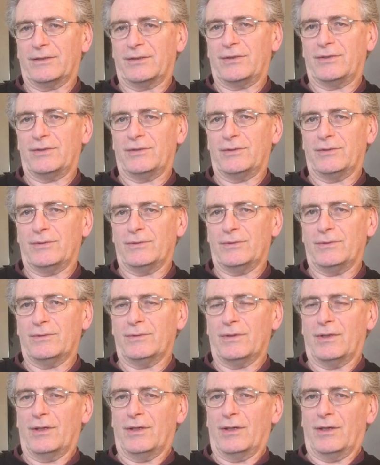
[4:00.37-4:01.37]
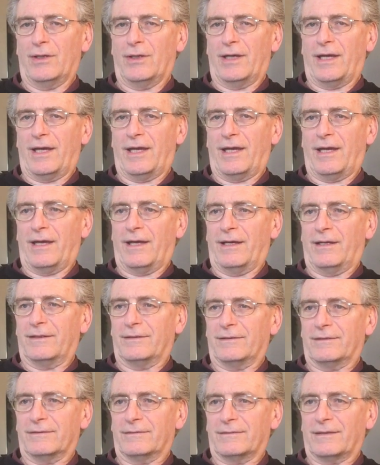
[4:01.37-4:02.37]
to you,
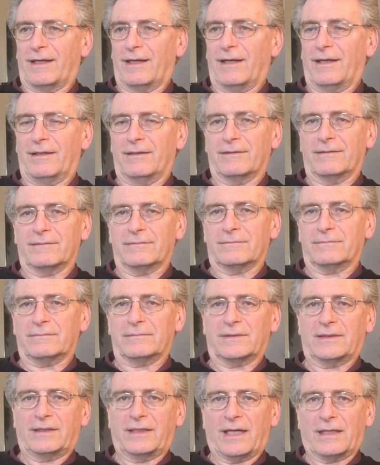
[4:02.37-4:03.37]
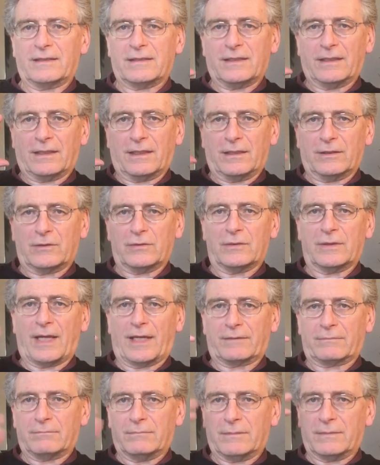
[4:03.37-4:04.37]
and getting into
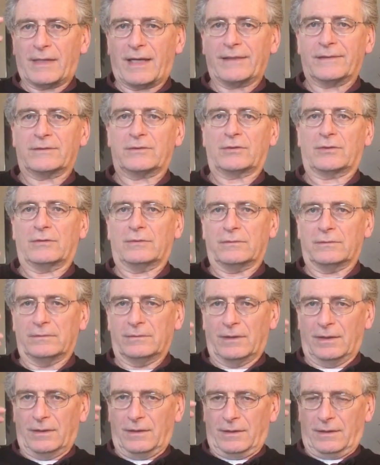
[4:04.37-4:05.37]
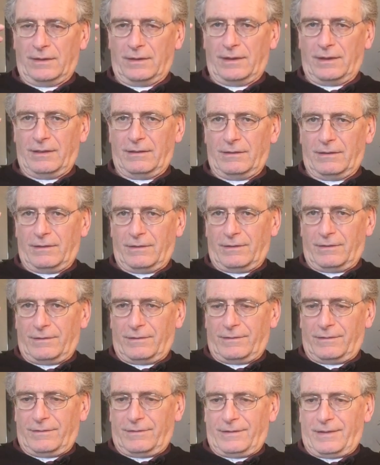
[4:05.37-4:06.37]
that mental
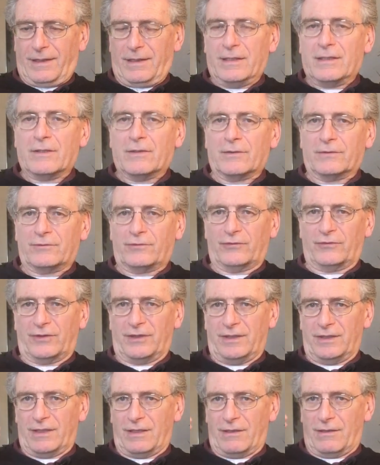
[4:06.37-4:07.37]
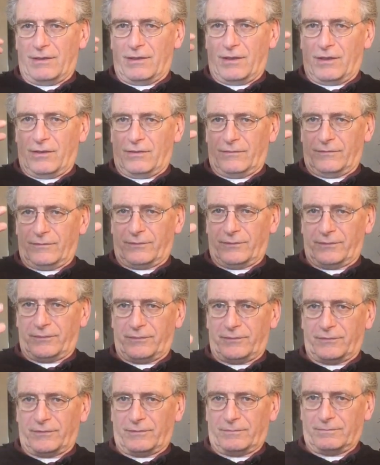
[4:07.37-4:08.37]
energy
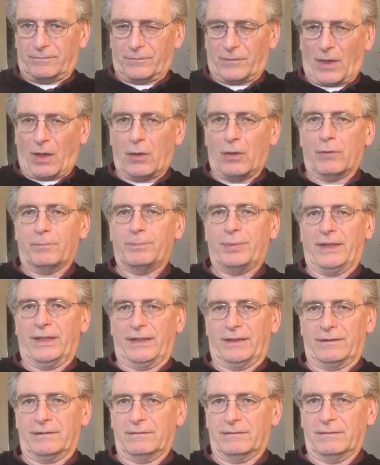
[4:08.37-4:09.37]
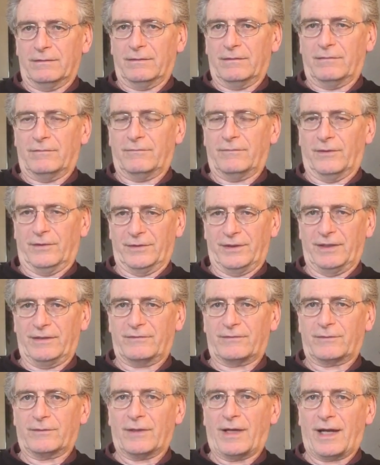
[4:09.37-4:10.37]
of hoping for
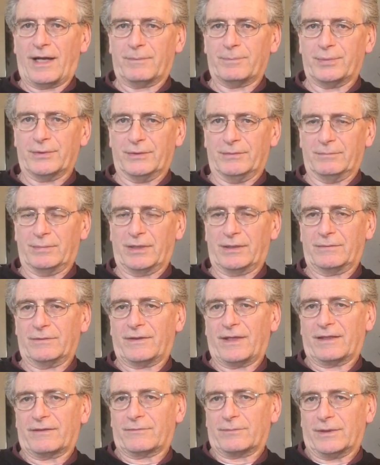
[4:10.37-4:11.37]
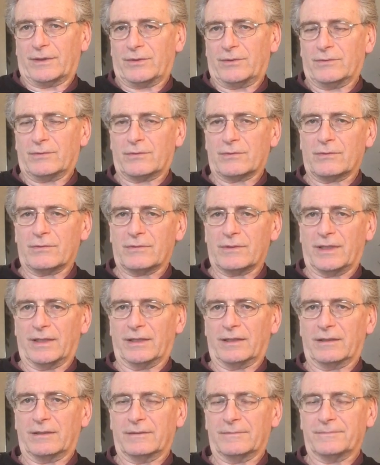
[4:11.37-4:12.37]
this to happen, because that's what you're doing.